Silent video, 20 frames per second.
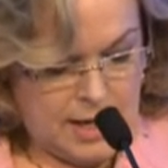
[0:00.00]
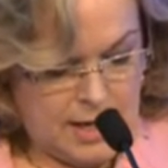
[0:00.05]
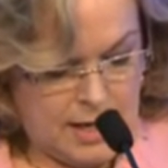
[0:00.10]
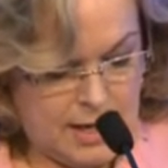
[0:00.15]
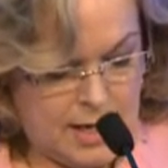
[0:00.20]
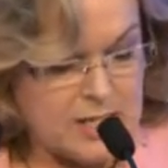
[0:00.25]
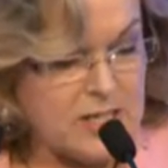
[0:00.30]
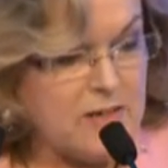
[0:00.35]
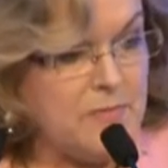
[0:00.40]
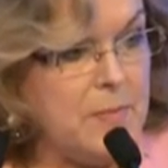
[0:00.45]

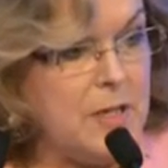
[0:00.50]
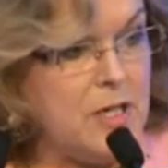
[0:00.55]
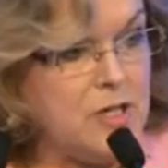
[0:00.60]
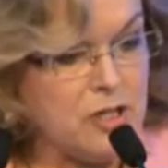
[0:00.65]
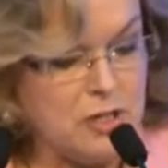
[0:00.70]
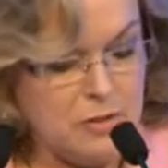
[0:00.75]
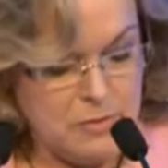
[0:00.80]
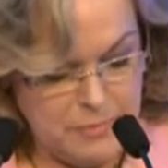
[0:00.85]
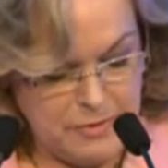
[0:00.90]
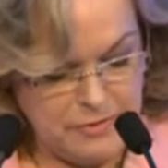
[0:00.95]
As I've
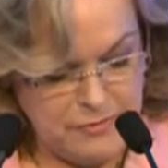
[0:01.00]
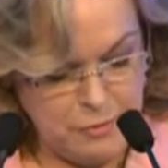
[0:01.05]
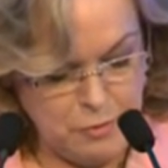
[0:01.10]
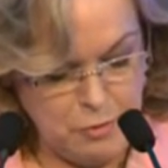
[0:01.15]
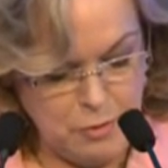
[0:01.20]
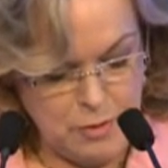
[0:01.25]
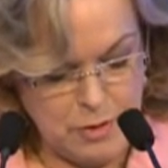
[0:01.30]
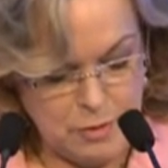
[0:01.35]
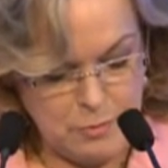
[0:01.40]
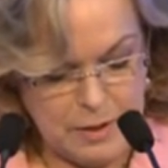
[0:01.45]
mentioned
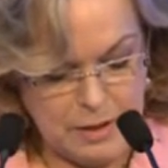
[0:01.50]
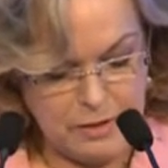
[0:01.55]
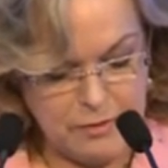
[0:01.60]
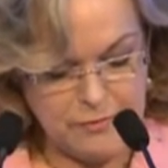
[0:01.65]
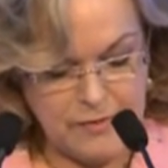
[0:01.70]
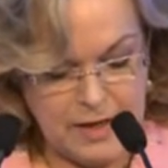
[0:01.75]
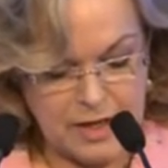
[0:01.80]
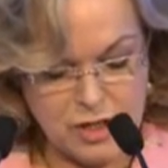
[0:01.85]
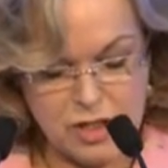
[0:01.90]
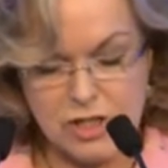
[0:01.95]
before, a well
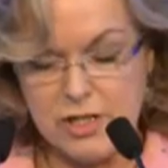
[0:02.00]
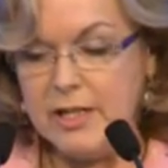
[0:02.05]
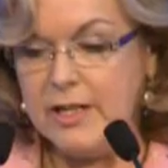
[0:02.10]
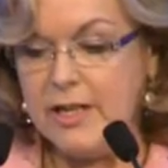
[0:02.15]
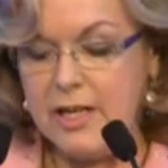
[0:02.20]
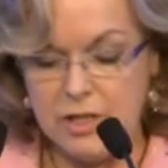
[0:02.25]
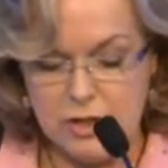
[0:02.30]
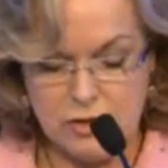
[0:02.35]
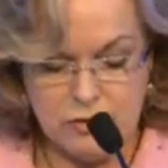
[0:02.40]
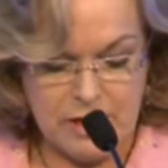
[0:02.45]
functioning
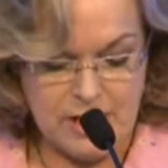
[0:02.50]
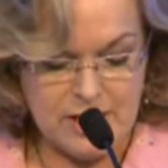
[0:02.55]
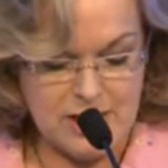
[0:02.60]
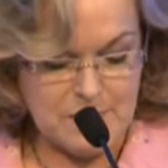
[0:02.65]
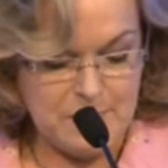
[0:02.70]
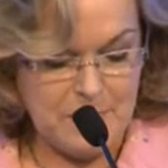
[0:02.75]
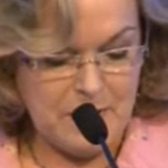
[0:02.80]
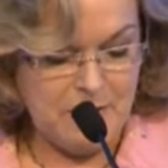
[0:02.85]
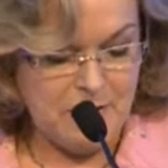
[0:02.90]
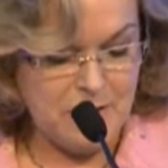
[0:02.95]
and
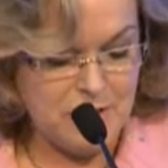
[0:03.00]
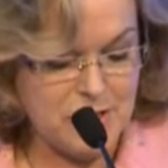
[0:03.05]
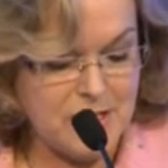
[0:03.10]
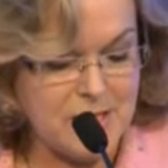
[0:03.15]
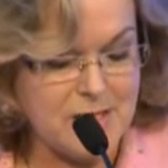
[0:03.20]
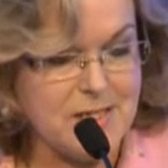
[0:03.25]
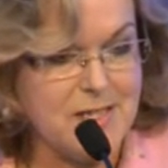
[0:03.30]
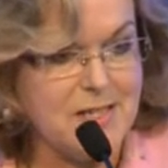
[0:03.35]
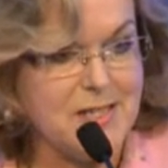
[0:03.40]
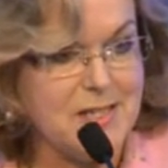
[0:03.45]
transparent
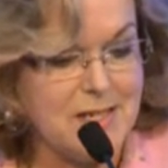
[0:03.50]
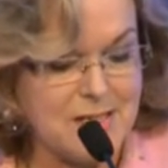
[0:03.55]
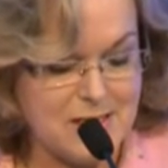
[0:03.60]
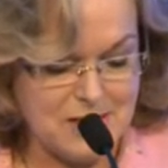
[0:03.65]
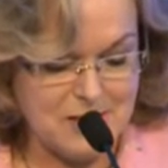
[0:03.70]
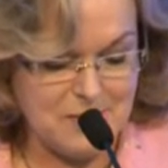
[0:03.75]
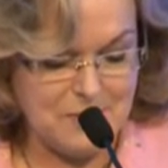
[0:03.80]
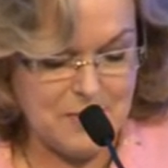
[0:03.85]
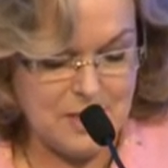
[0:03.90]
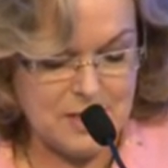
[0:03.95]
justice
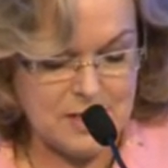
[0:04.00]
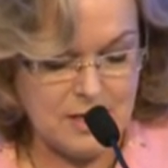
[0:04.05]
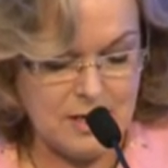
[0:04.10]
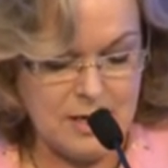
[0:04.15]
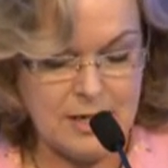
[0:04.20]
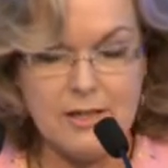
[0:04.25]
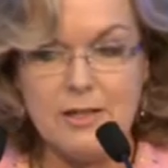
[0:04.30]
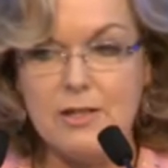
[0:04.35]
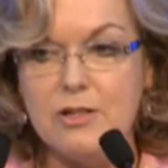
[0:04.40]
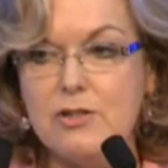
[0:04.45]
system is
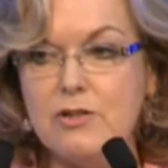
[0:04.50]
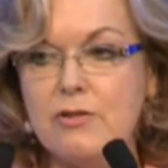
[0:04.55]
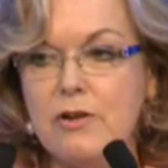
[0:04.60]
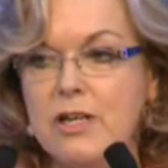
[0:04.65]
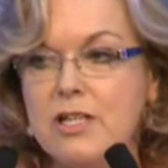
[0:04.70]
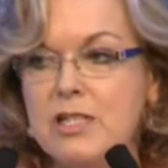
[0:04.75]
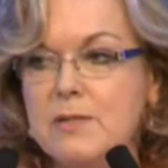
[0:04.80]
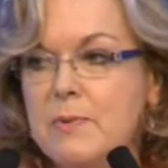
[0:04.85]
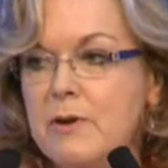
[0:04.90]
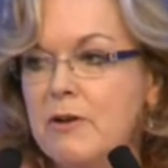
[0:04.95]
like the
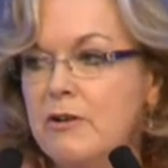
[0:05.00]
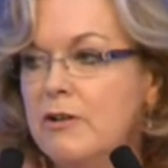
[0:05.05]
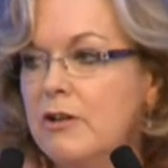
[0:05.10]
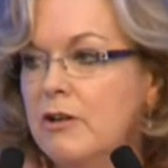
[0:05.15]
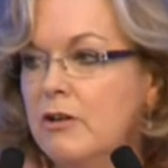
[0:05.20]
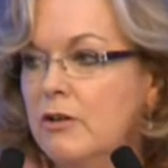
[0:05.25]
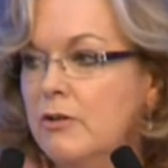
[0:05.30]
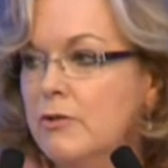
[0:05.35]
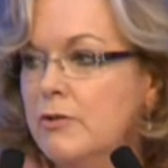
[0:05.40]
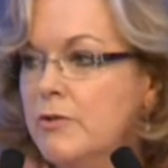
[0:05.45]
transparent
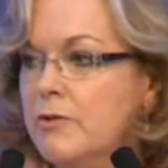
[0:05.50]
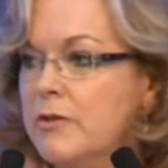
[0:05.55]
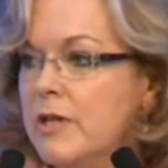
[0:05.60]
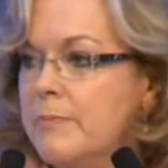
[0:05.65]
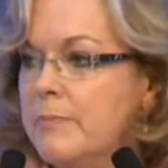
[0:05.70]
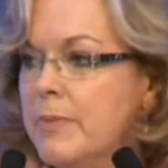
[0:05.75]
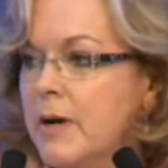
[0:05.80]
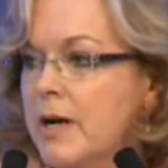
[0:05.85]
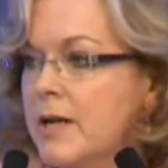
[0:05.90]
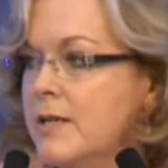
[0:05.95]
glue
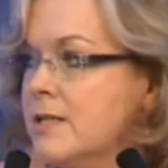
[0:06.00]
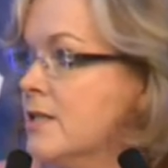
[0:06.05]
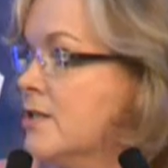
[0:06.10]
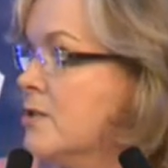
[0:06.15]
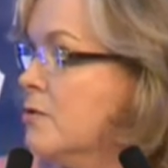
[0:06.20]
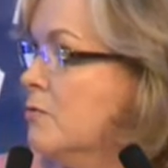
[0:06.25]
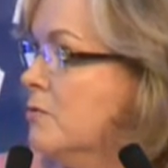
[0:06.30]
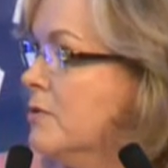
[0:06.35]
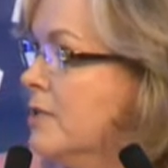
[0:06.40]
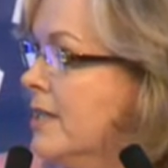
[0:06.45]
that binds us
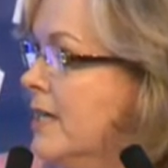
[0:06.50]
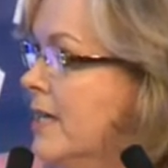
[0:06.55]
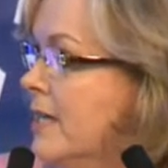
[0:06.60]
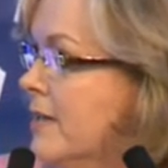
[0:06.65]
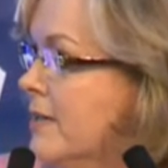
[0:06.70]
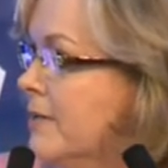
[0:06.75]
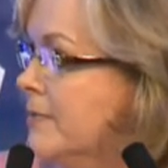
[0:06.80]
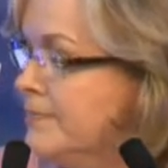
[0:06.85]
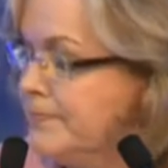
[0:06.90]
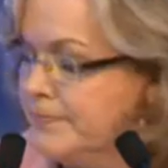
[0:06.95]
all
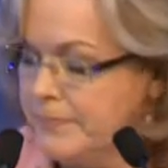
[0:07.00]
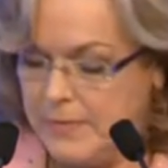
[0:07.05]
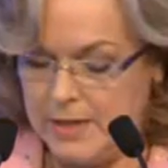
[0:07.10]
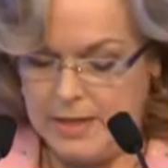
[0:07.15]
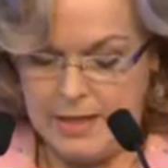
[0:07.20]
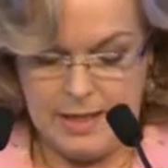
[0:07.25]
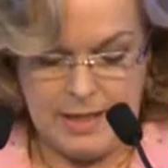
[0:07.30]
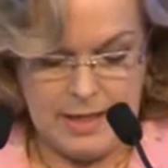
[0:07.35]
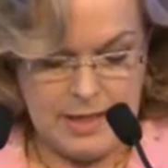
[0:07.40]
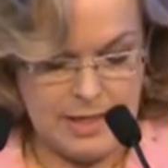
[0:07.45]
together.
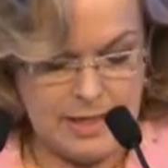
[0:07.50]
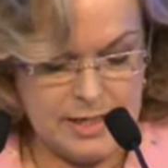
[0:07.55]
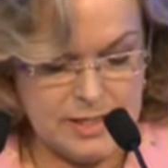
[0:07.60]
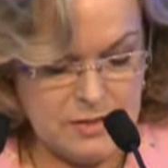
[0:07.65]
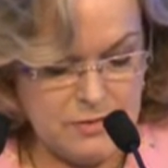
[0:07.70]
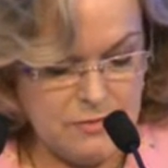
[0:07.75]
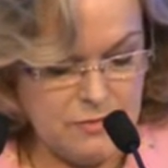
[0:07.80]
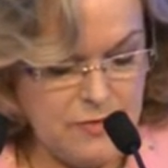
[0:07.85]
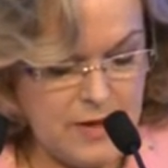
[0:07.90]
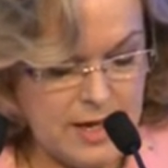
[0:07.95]
It is,
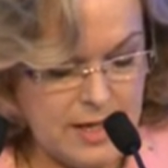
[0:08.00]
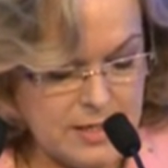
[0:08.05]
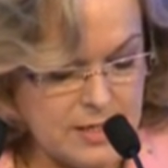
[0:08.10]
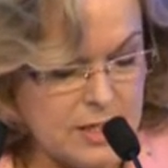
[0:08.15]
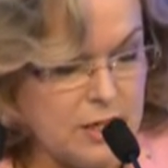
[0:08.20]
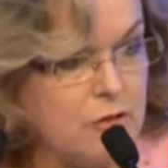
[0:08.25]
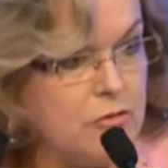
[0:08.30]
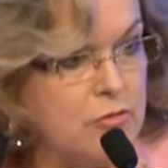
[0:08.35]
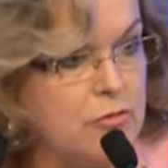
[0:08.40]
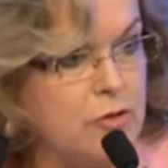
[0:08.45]
in fact, a
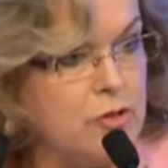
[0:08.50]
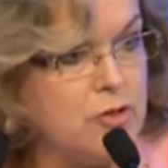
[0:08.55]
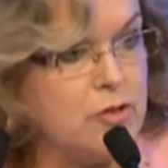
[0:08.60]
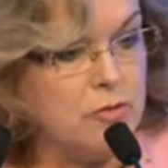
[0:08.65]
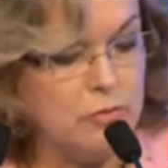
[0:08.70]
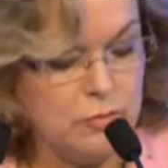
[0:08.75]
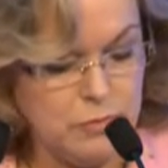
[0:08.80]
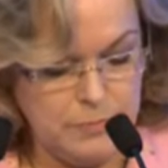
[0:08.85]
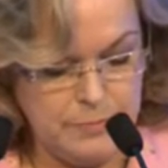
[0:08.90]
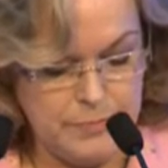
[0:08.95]

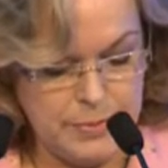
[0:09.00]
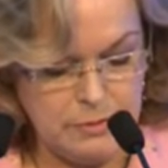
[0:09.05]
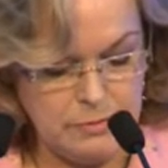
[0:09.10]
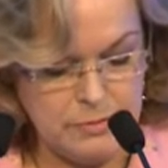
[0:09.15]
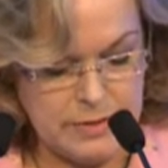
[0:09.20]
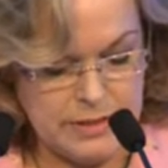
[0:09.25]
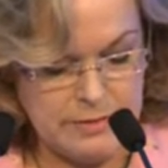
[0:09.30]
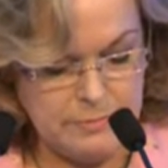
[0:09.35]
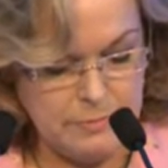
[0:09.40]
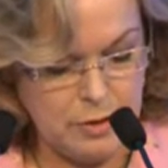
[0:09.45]
crucial
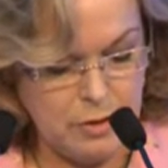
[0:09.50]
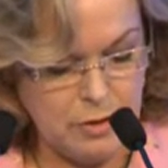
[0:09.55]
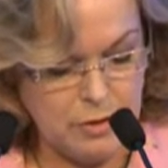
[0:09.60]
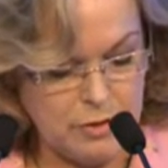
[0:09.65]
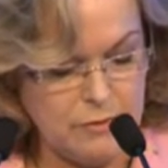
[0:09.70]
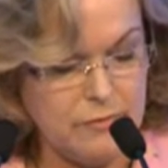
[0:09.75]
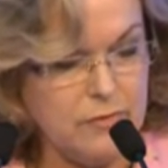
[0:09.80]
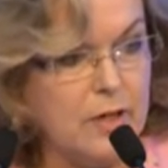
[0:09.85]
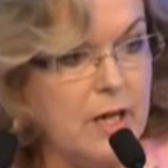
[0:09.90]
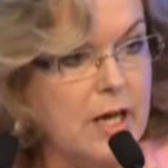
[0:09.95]
building block
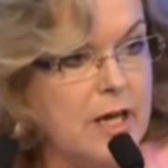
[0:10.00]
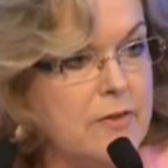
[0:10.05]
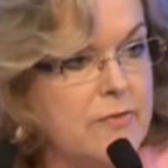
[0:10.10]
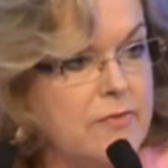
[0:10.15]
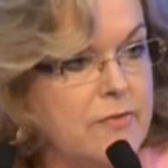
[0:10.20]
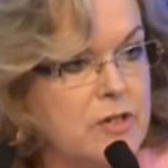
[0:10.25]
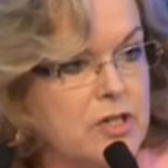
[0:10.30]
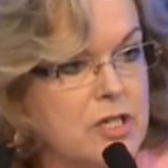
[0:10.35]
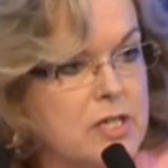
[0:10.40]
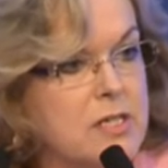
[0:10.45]
of
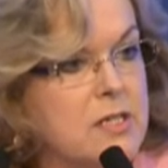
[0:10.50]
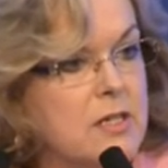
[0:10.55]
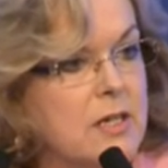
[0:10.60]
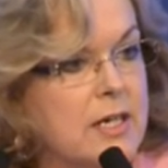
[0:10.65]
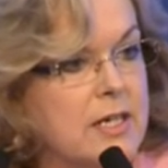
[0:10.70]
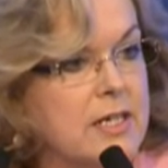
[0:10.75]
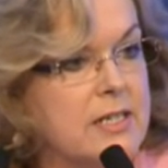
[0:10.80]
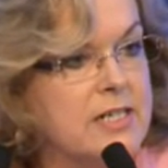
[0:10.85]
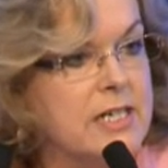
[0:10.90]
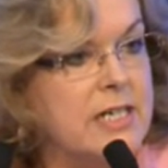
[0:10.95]
life, just
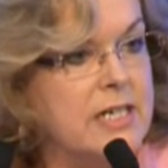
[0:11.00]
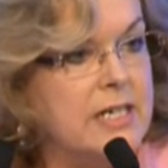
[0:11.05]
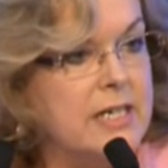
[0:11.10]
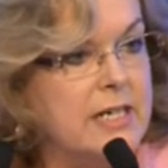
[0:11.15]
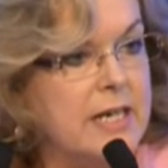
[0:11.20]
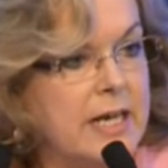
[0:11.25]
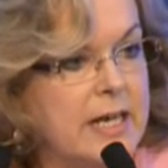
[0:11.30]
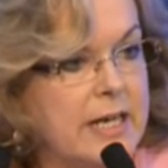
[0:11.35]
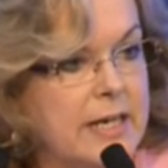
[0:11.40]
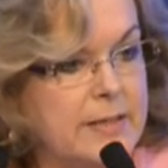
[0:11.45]
like
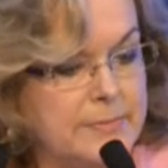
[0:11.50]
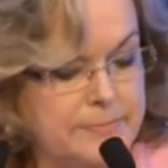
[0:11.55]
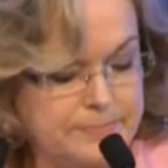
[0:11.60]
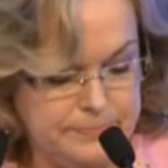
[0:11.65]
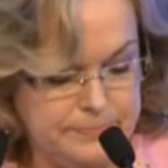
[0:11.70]
DNA.